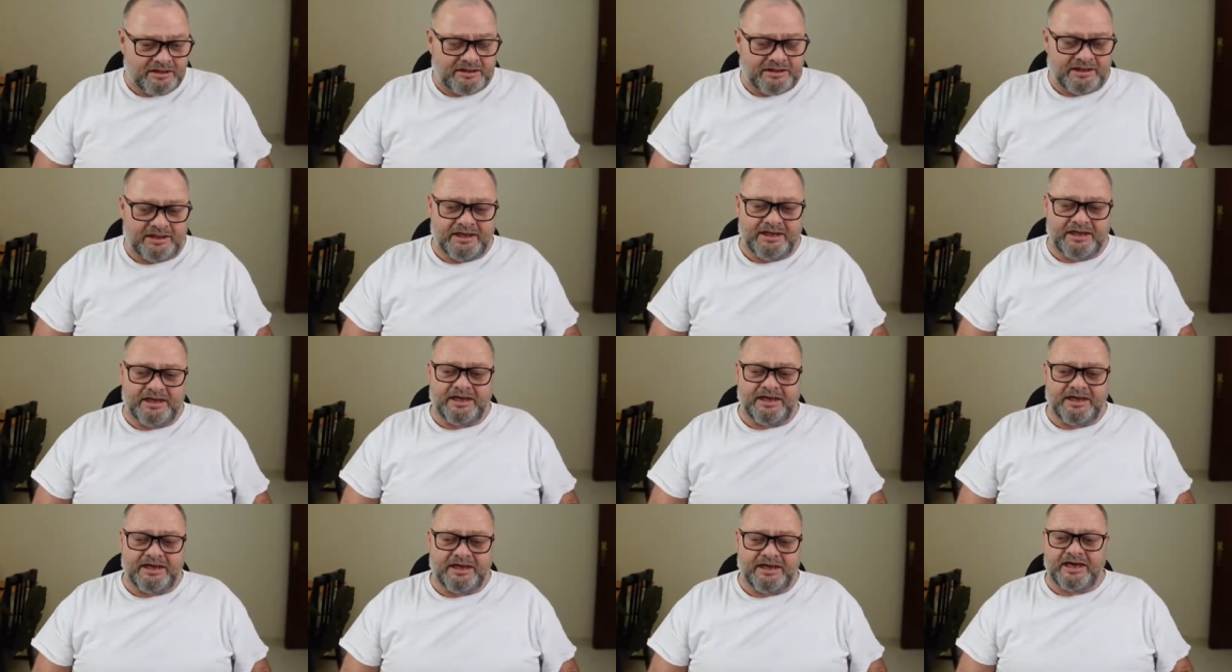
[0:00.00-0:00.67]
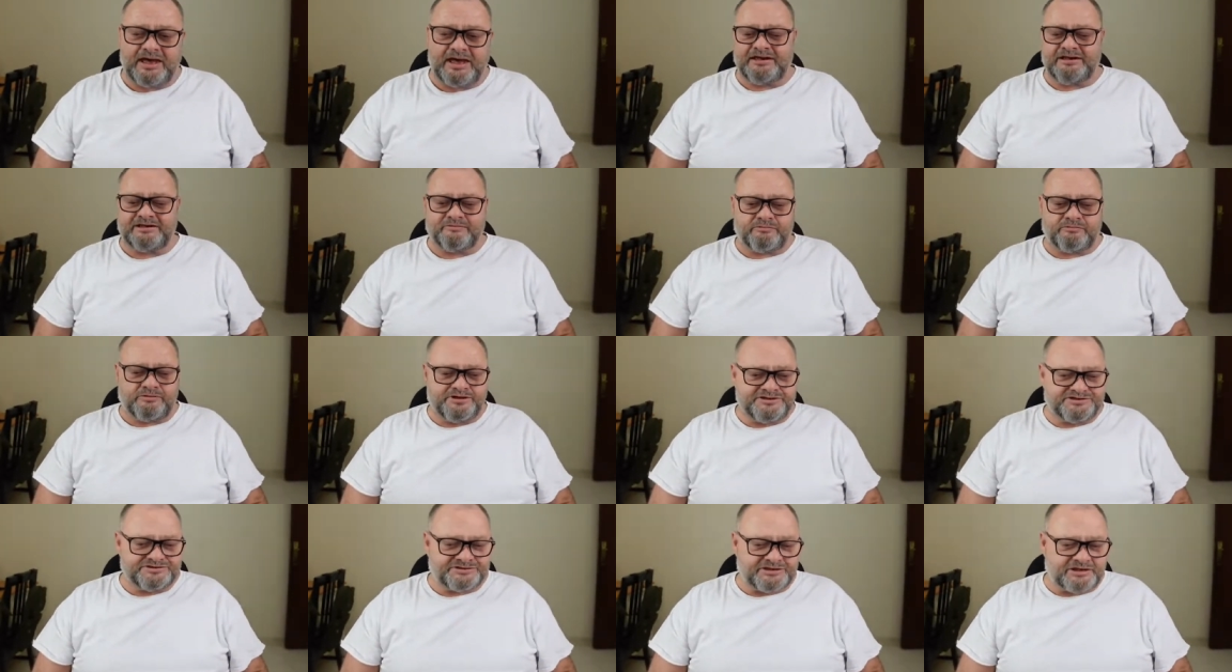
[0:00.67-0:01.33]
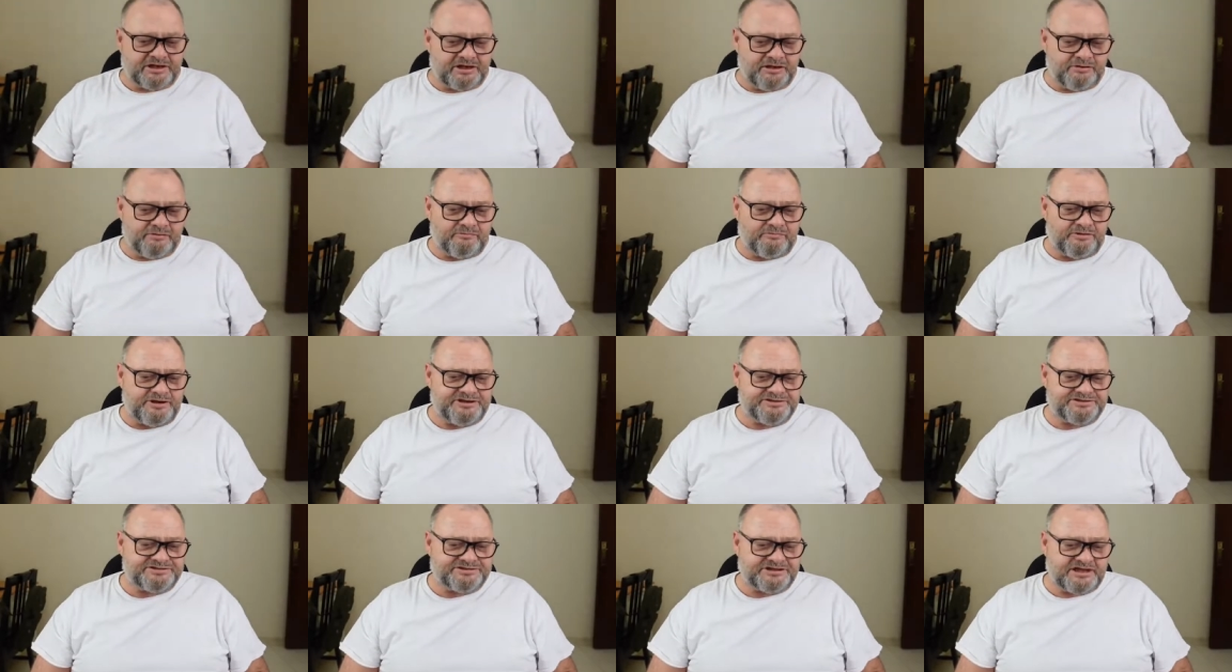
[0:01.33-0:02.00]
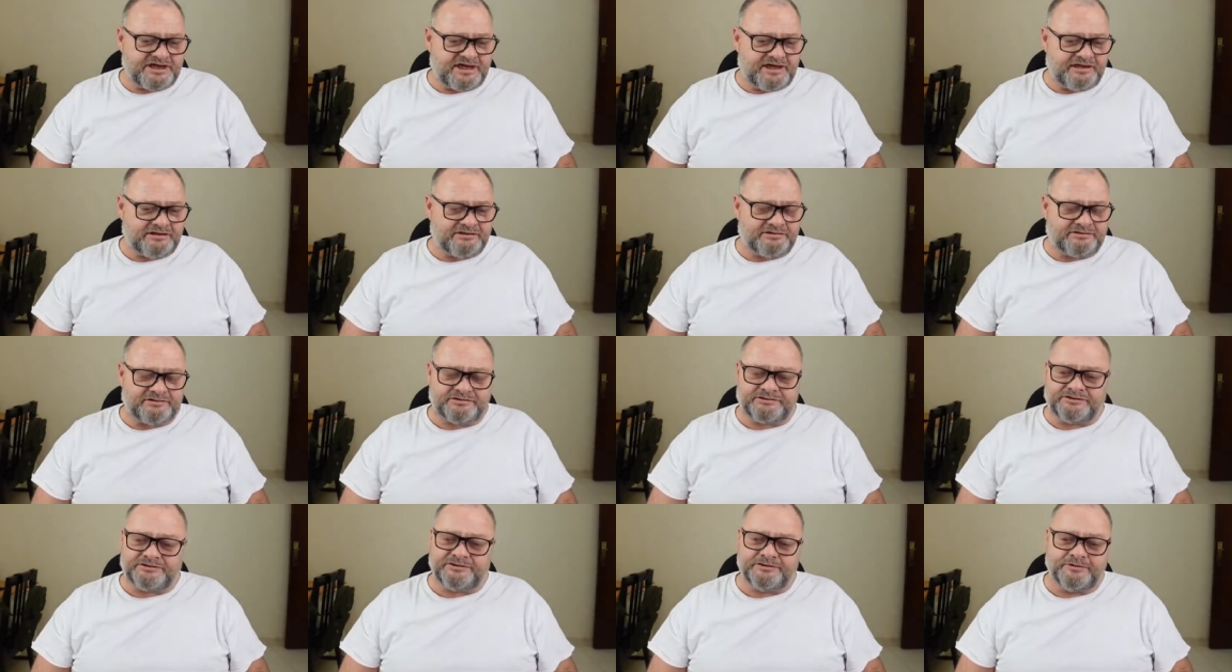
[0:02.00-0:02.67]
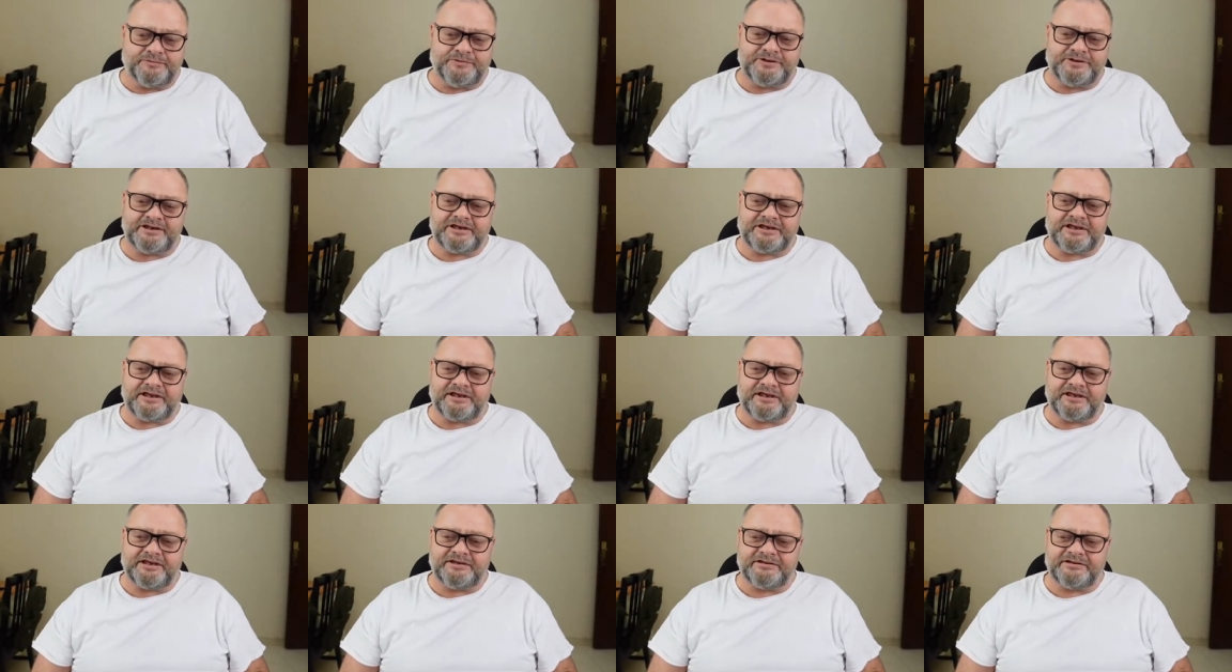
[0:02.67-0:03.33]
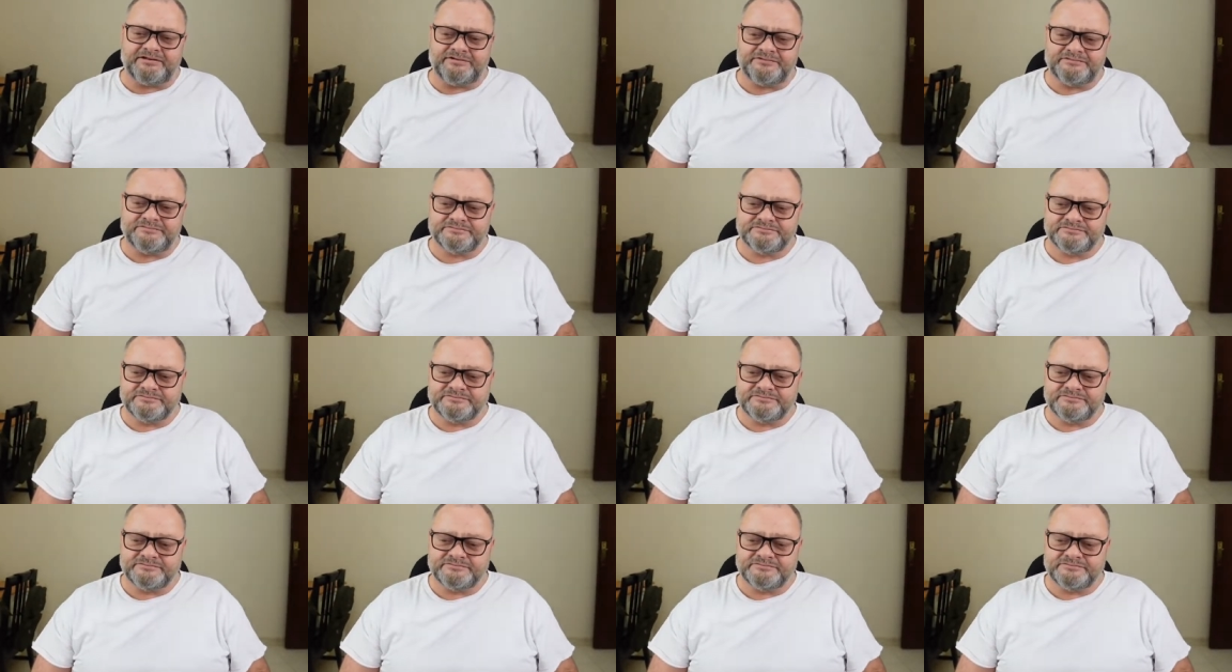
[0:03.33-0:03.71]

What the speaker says: Yeah, I had to restart, reset, do it again.